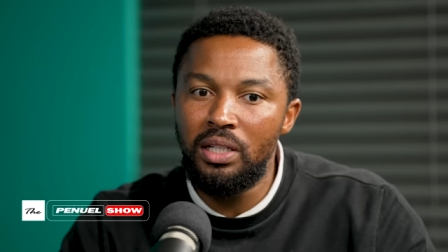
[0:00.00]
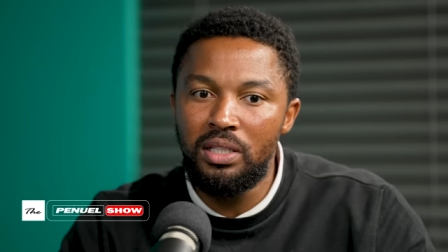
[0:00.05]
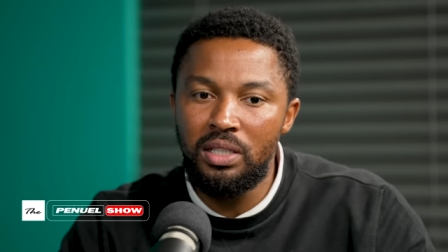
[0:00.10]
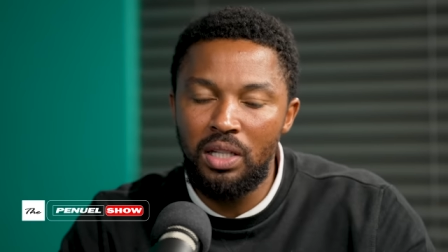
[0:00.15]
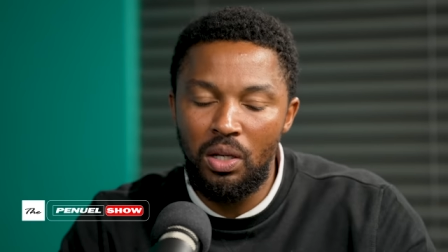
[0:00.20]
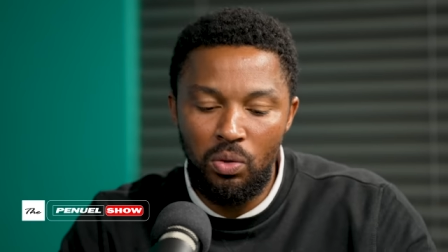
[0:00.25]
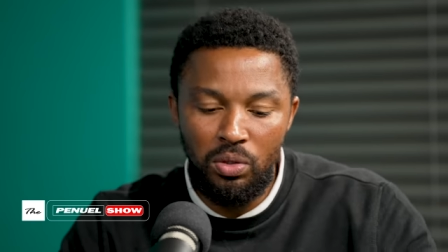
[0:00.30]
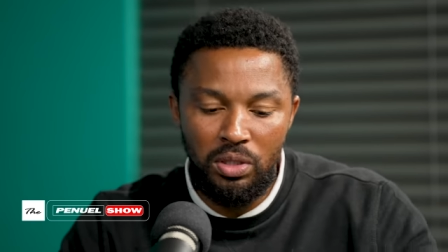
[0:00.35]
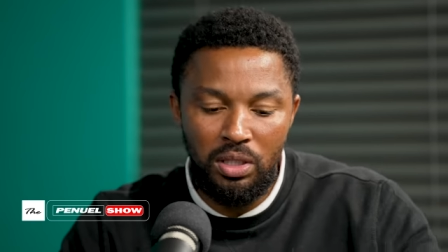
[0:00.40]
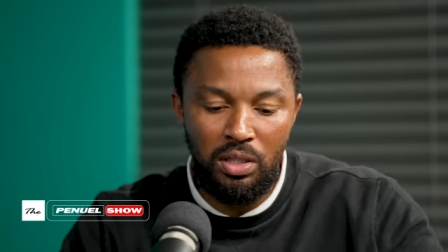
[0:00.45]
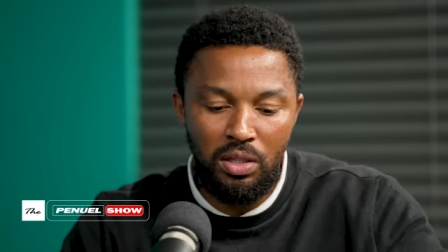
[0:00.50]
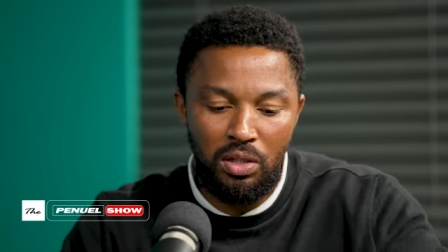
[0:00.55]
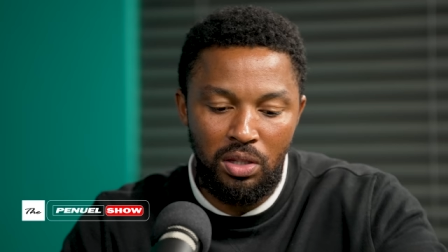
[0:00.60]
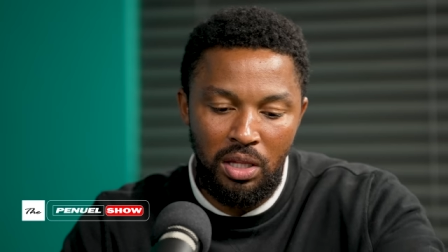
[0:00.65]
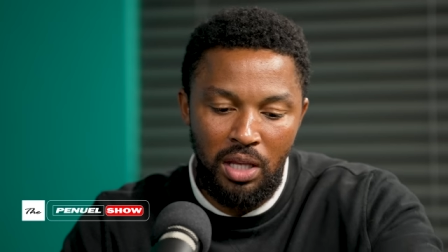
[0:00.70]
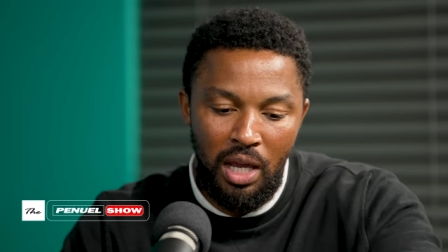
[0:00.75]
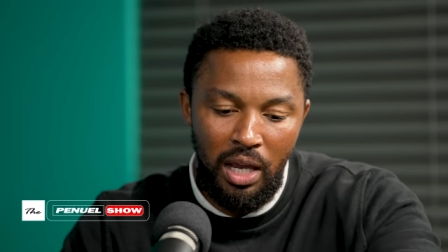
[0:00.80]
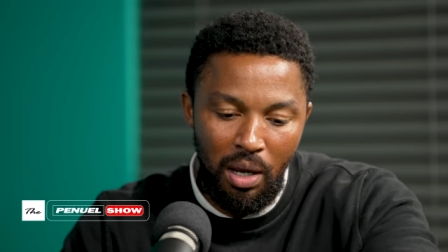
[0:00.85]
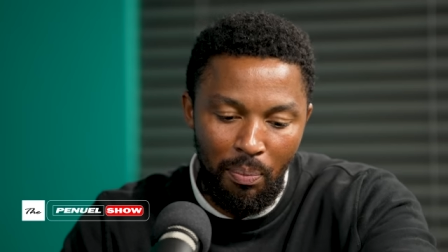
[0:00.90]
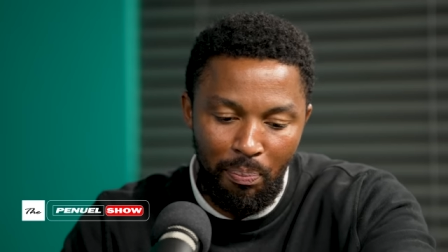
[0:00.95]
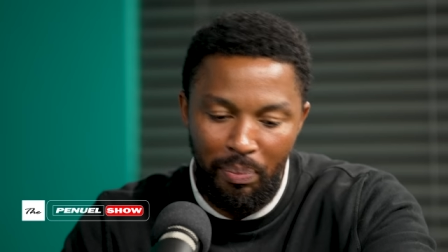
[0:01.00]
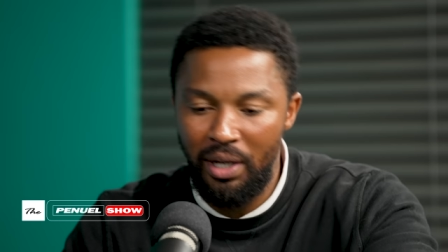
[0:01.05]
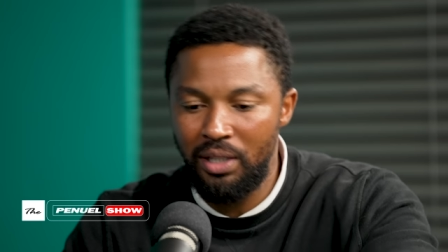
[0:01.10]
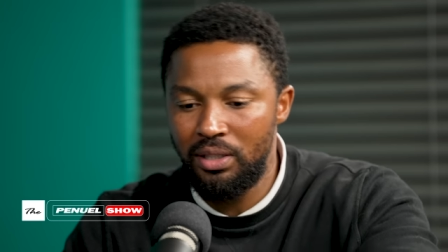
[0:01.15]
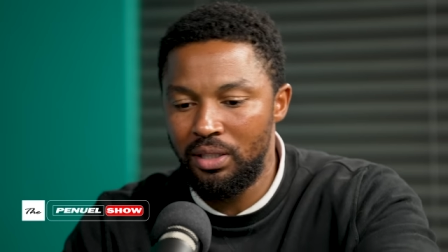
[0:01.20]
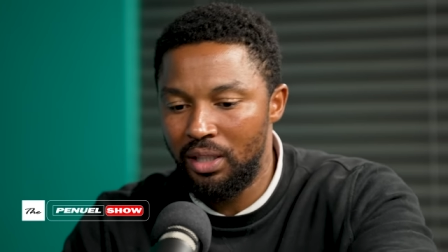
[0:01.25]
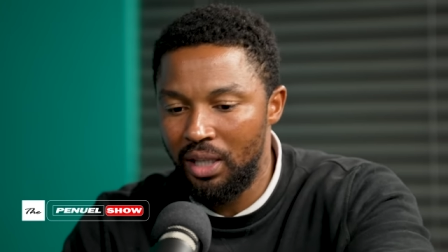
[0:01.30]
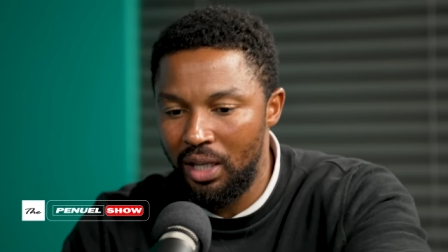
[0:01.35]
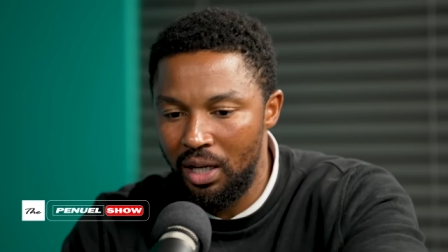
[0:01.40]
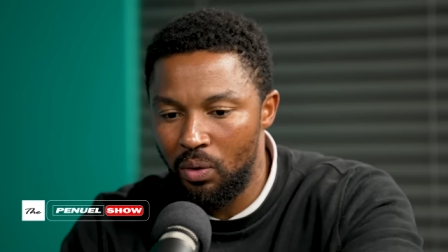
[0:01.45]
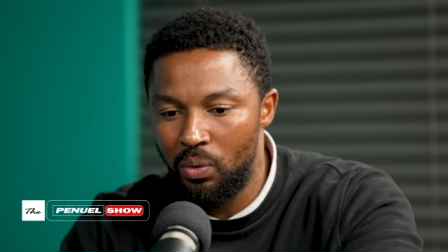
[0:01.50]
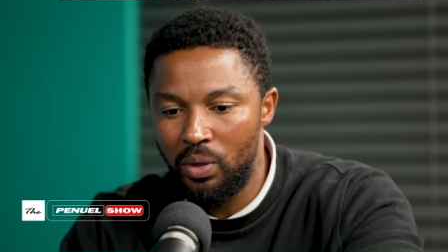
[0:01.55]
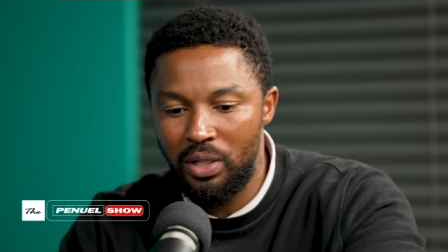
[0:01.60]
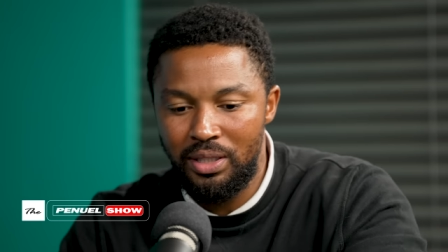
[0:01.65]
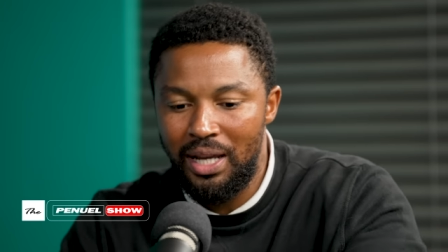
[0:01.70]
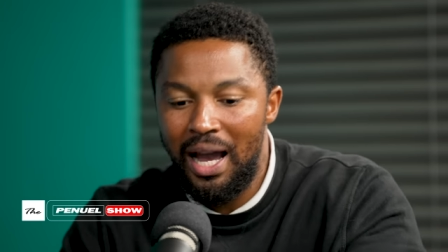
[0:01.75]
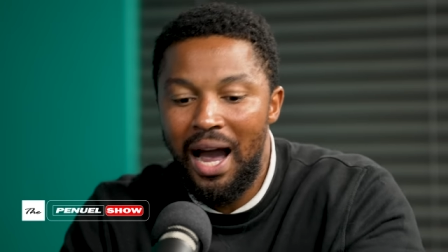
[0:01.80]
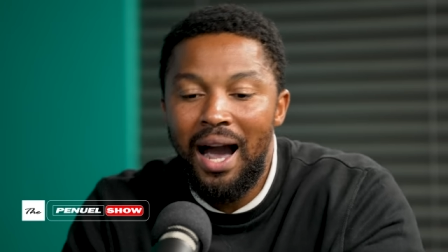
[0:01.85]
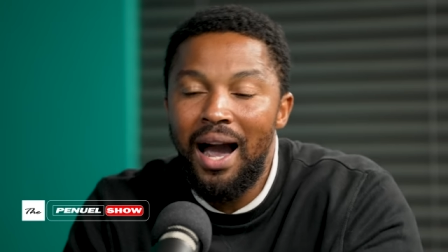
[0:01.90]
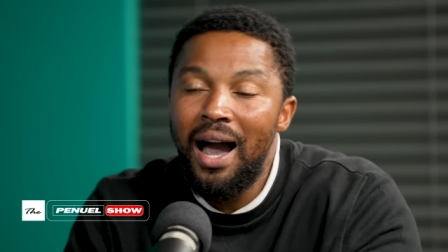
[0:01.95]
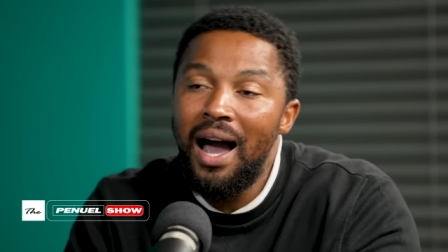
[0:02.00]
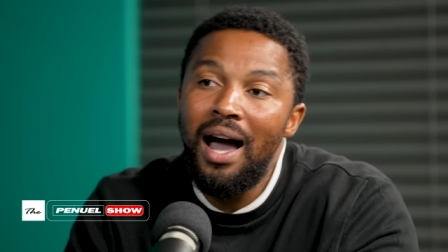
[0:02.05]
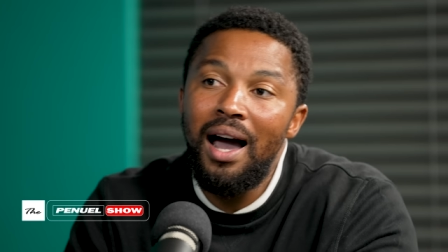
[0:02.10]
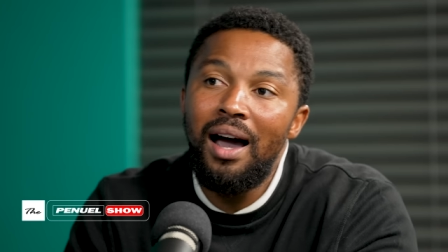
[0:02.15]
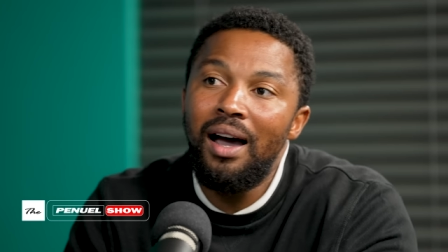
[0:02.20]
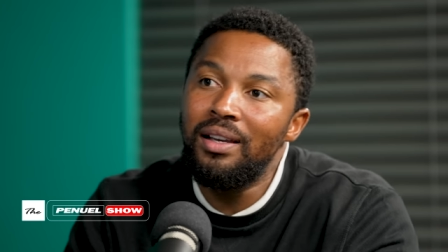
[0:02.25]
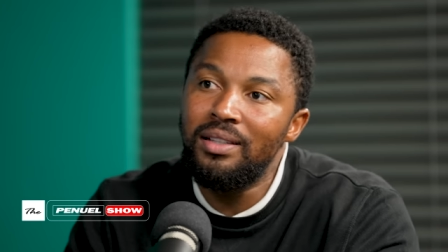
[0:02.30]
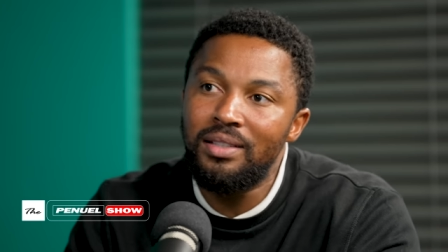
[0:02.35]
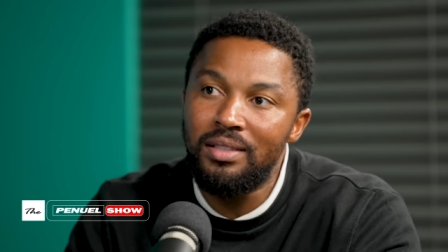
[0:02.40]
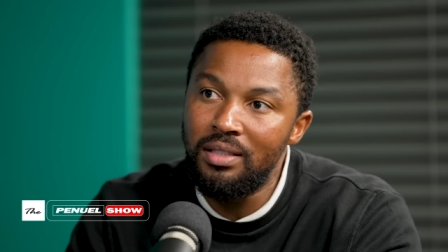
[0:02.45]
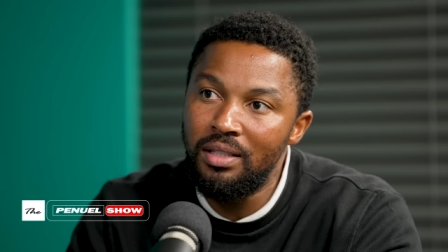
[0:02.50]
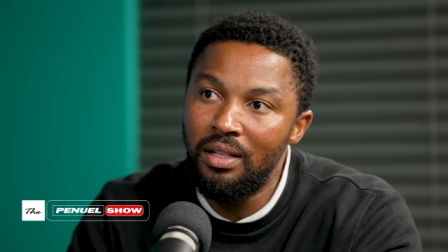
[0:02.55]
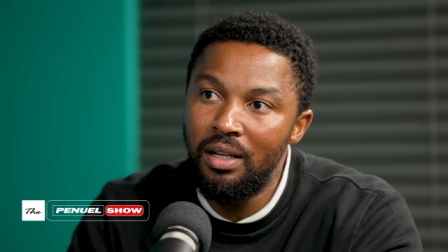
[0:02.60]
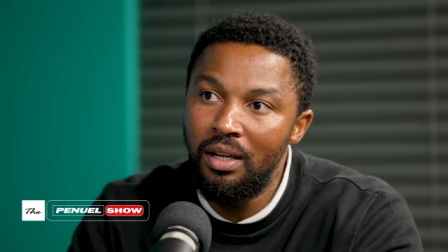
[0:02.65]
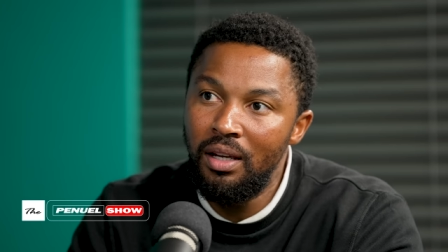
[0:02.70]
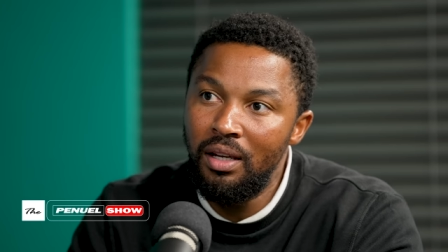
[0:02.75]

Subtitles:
to say they are better, they are worse. Angas.